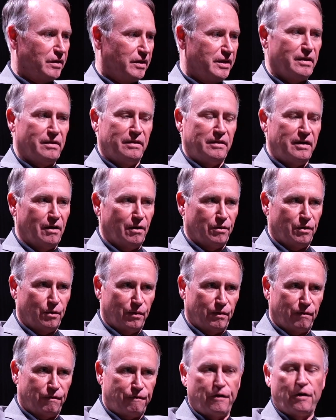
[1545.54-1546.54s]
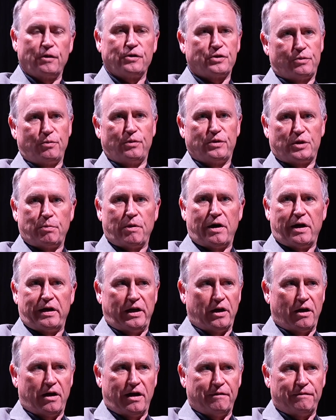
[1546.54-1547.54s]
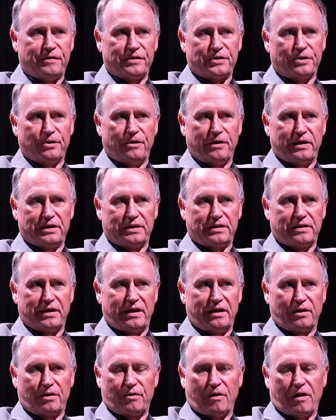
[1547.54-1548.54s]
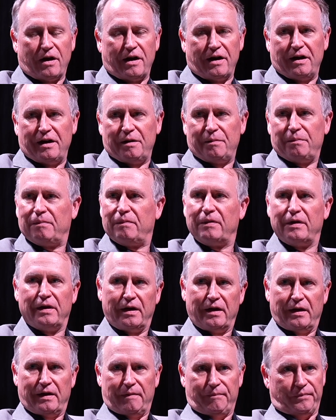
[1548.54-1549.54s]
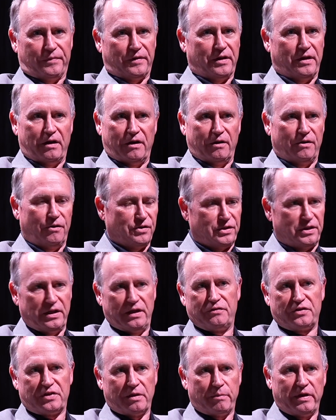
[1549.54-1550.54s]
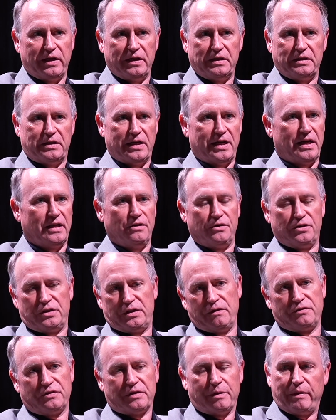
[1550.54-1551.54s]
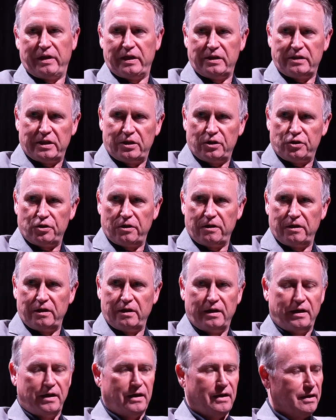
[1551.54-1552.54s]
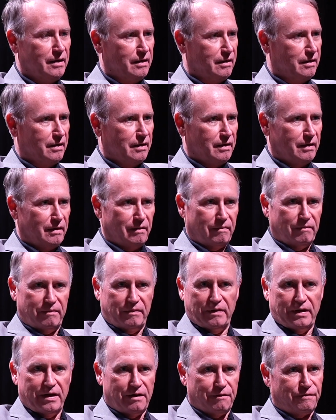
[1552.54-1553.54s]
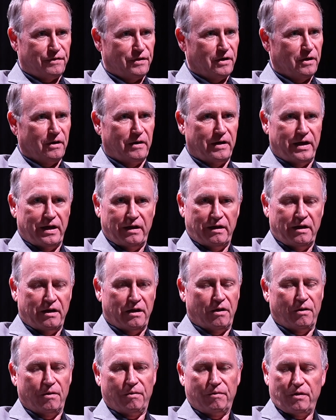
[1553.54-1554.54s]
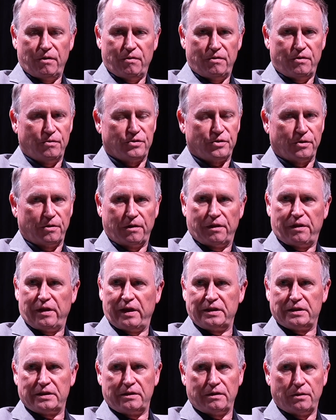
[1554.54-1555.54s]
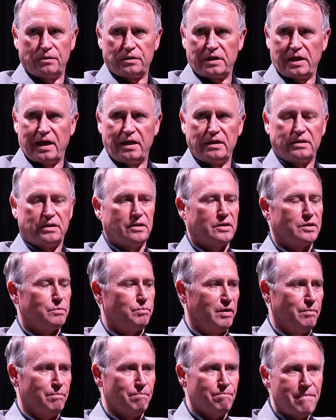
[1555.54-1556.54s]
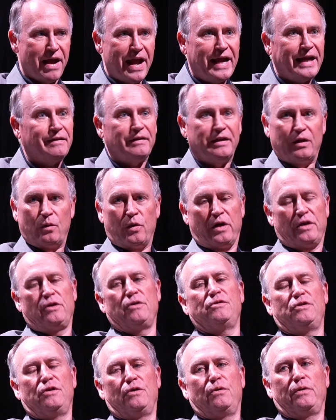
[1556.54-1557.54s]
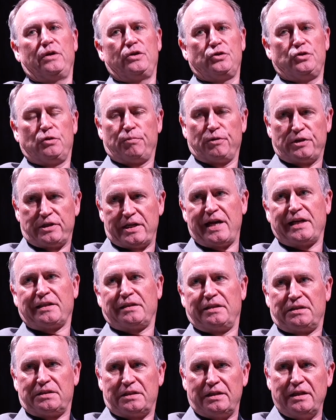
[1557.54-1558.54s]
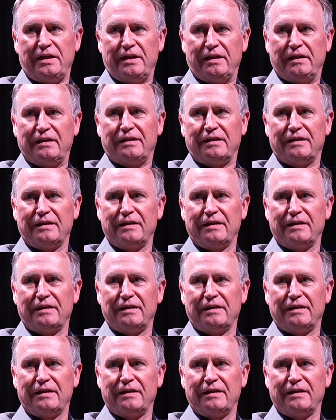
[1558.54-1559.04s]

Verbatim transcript: The, you know, the re first responding officer at a, at a crime, you know, you see if somebody's dead, you see if somebody's injured. If they're, you know, you do certain things in those cases, but mainly what you do is you protect the scene